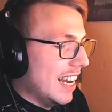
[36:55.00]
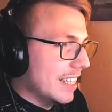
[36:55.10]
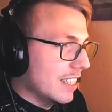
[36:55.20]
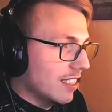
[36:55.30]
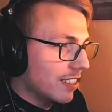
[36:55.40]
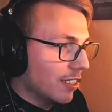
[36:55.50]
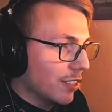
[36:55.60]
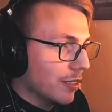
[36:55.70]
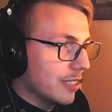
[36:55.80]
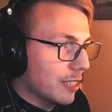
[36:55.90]
I had a
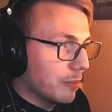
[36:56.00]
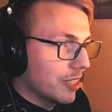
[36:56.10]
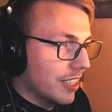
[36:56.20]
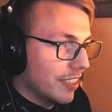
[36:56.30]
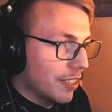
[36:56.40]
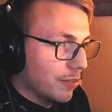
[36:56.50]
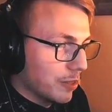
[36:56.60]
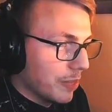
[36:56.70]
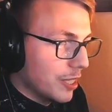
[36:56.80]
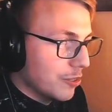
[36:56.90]
little mistake there with
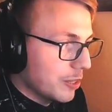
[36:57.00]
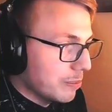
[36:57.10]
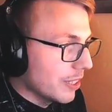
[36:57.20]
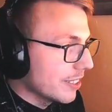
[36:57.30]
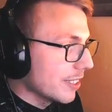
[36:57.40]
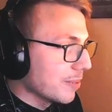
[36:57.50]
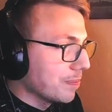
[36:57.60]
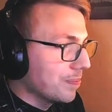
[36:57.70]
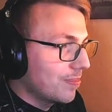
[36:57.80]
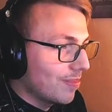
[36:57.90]
the menuing, but
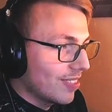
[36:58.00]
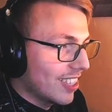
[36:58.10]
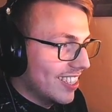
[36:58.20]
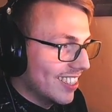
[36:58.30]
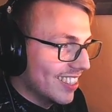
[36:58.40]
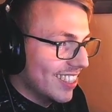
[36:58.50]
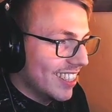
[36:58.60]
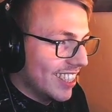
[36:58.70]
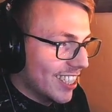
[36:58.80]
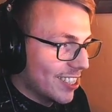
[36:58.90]

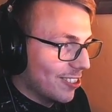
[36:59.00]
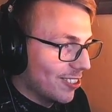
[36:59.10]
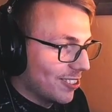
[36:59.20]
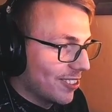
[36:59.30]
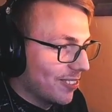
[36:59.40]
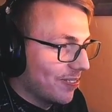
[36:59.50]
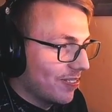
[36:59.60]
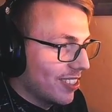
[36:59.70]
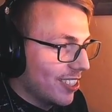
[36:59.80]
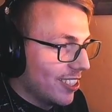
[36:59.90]
it's all good.
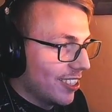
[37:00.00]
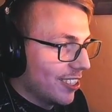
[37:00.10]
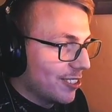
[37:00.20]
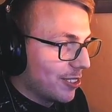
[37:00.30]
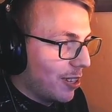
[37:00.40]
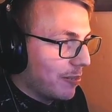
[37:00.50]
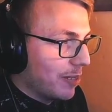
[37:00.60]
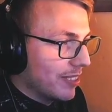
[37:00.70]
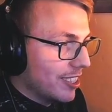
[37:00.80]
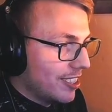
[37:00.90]
So coming
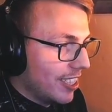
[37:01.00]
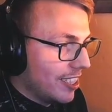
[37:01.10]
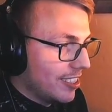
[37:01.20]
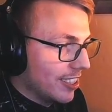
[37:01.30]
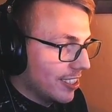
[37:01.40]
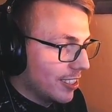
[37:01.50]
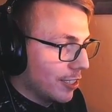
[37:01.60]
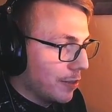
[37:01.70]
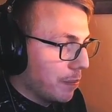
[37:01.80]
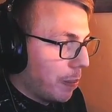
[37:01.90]
up in this stage is
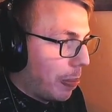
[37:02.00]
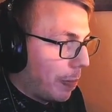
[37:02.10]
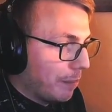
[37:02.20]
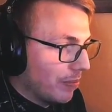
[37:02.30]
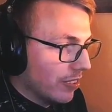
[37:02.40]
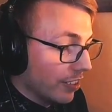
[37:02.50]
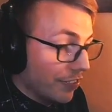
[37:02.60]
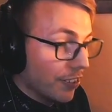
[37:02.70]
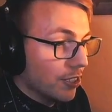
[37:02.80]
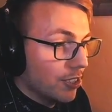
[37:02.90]
the
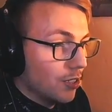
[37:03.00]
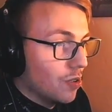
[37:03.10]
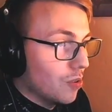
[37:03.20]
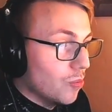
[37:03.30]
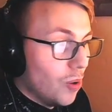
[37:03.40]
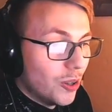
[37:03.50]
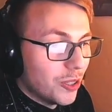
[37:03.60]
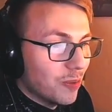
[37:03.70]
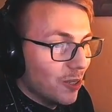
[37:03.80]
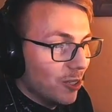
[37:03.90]
first water
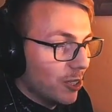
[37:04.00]
wall